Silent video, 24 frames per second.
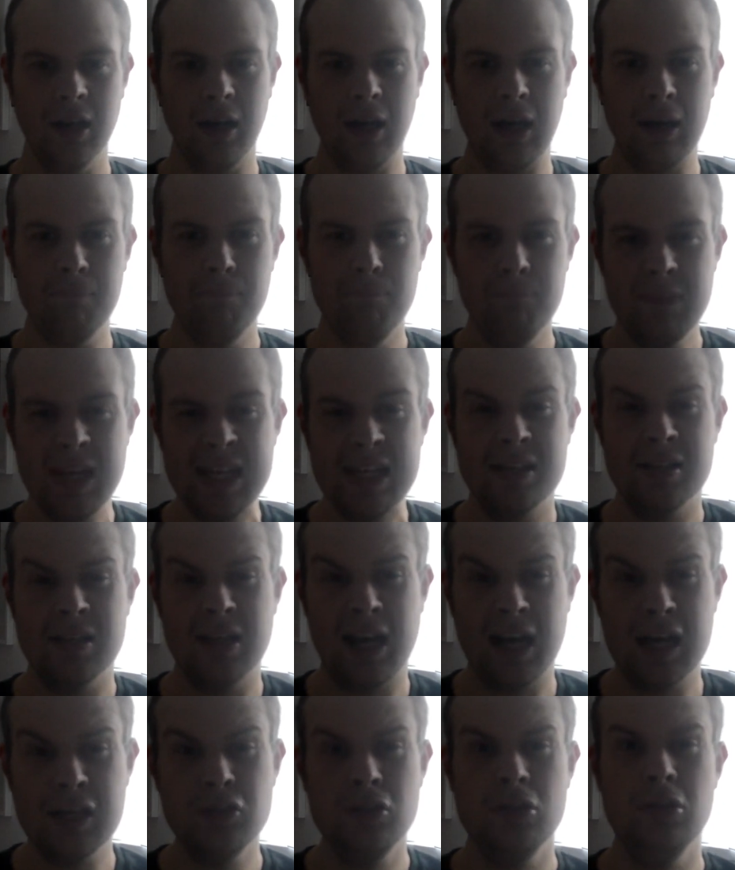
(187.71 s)
I
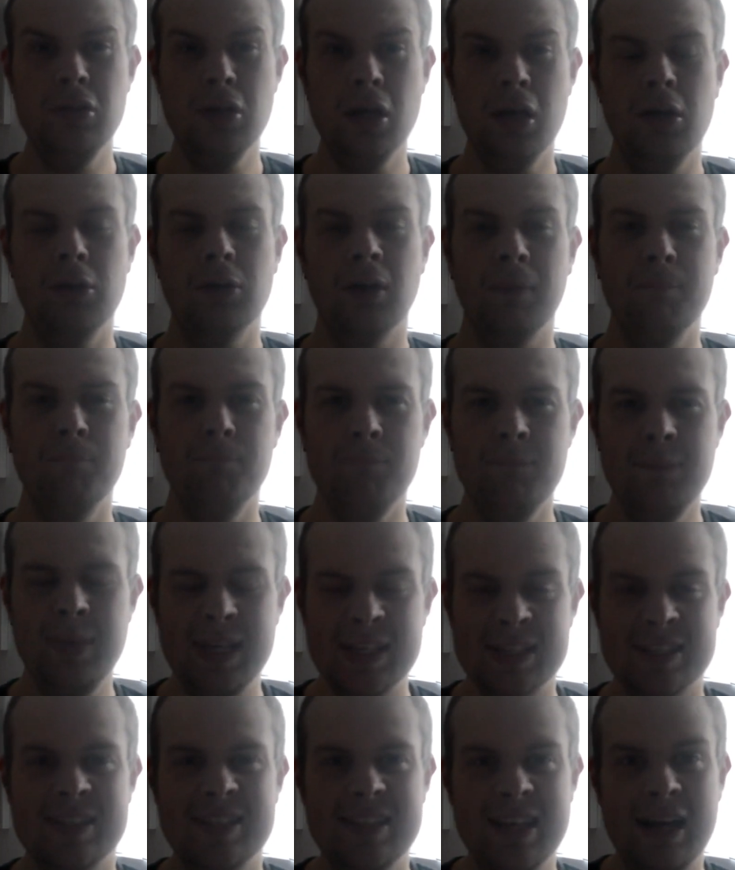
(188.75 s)

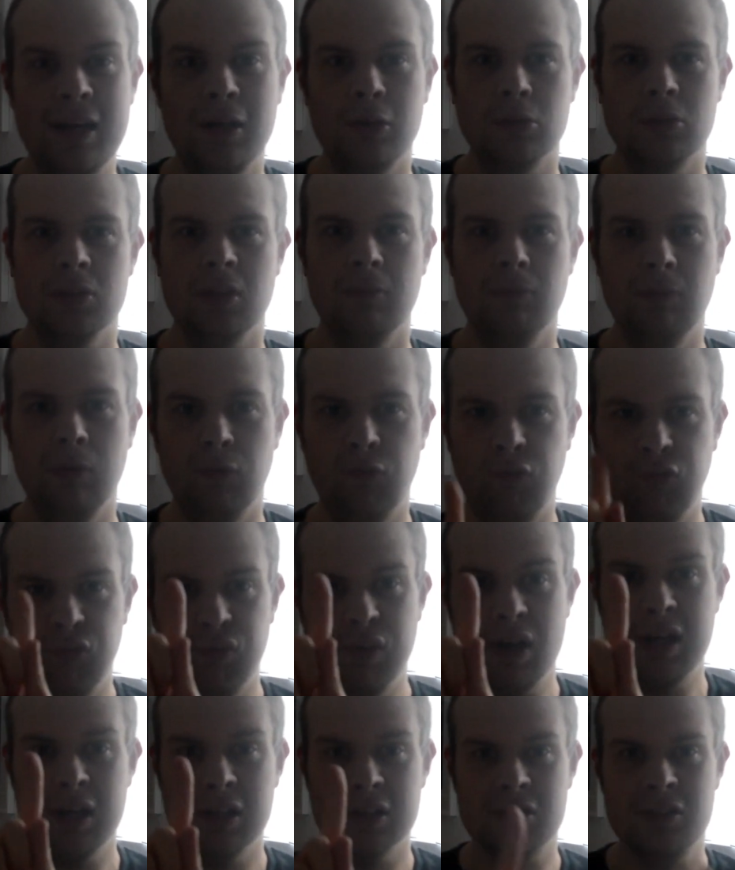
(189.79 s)
missed out on the
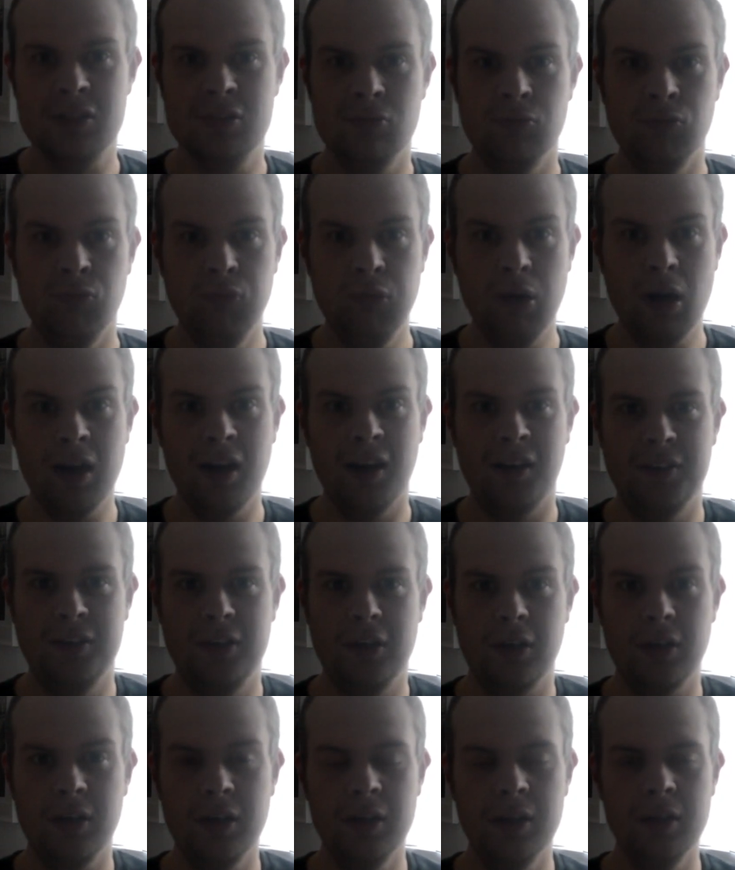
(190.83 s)
first
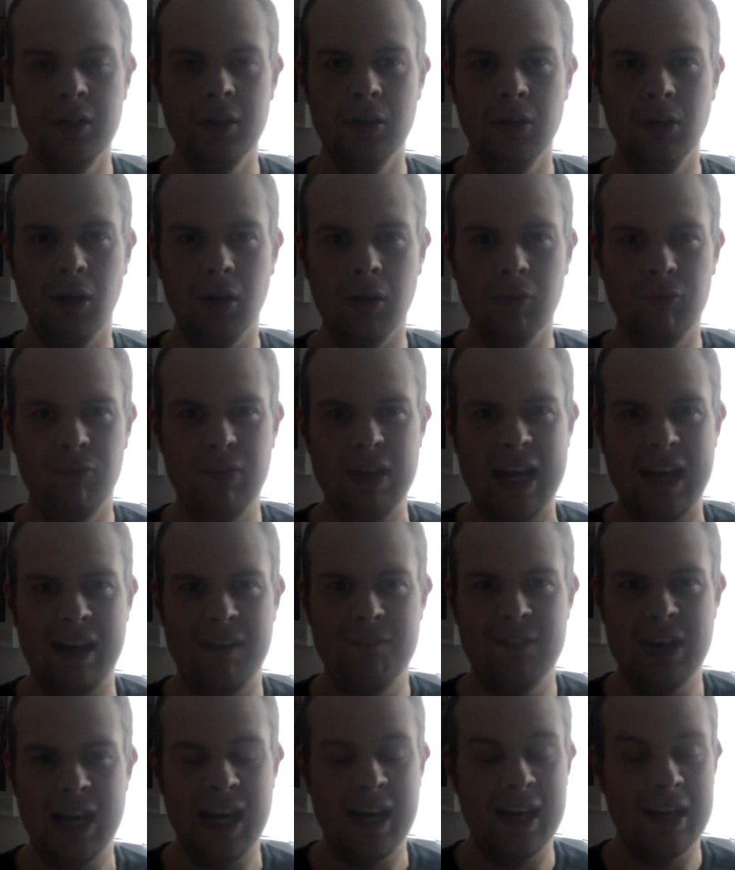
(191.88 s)
run of
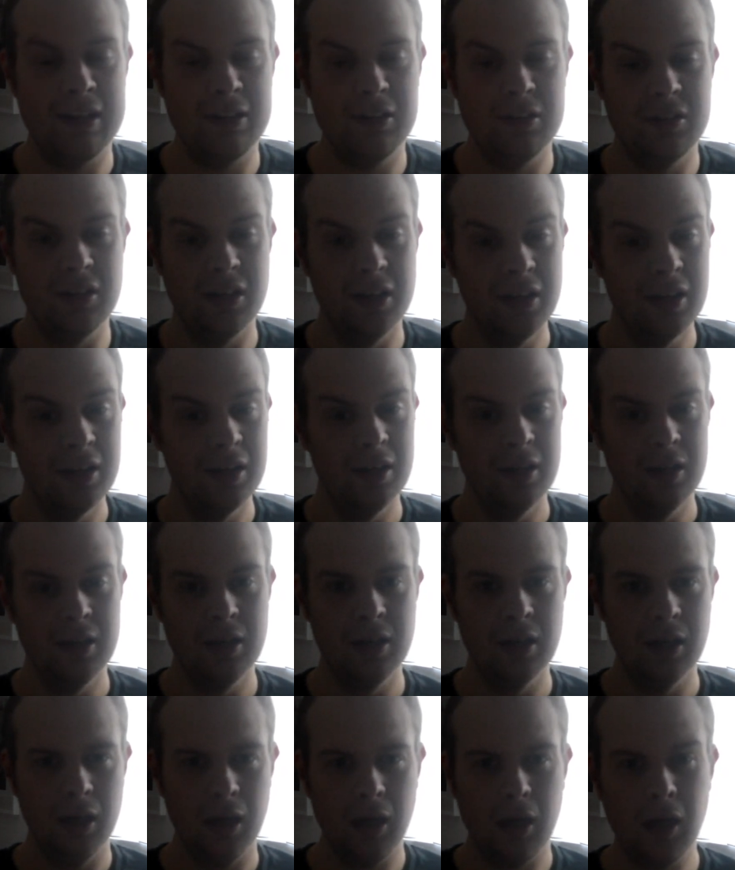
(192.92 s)
them and
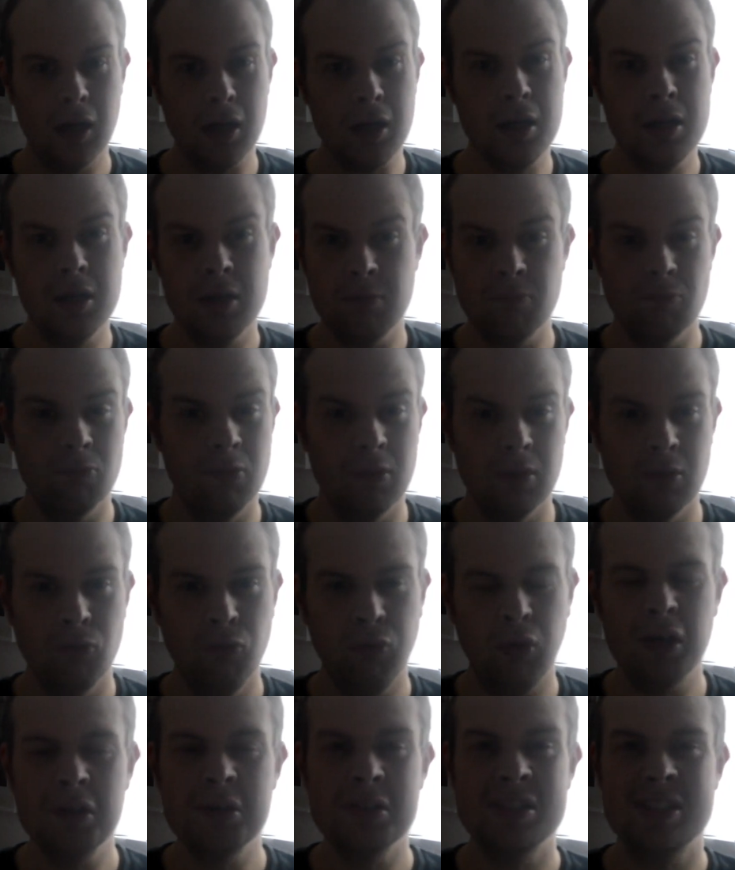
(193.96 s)
I
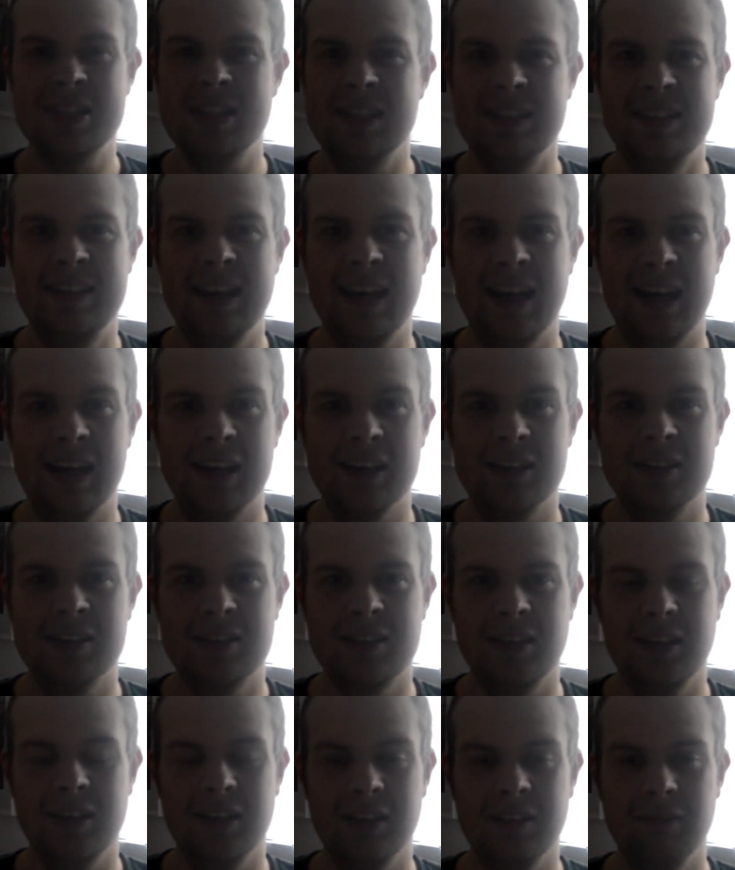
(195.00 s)
wanted
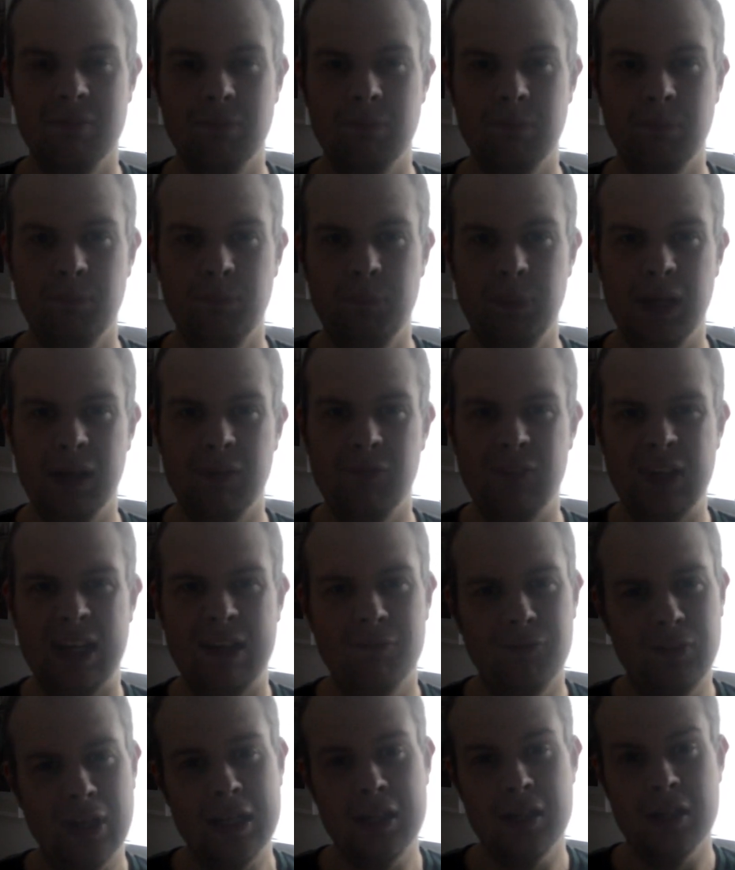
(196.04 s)
it, but
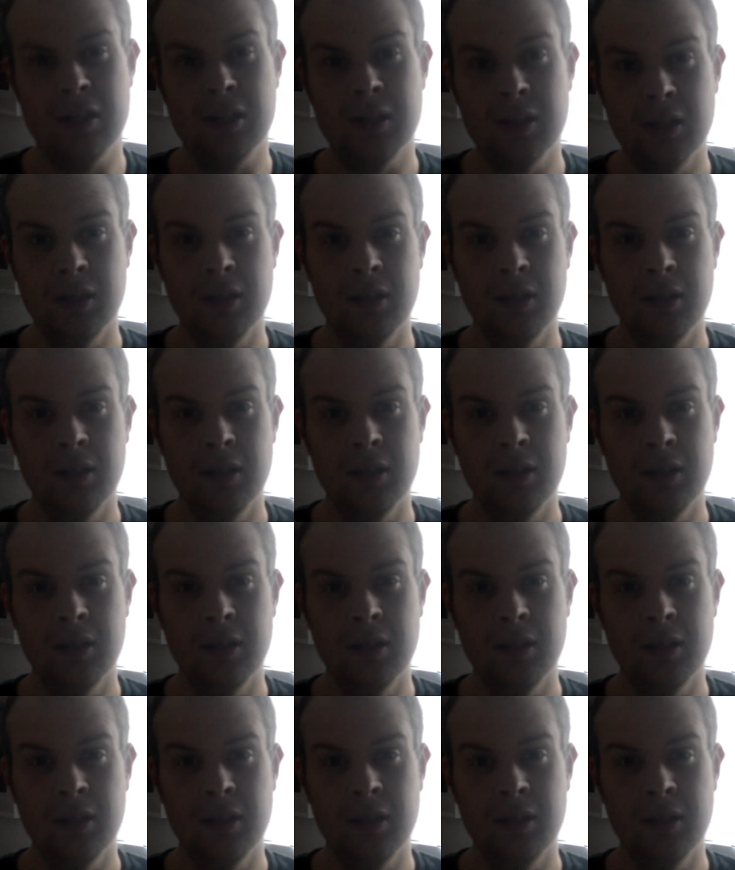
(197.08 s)
then they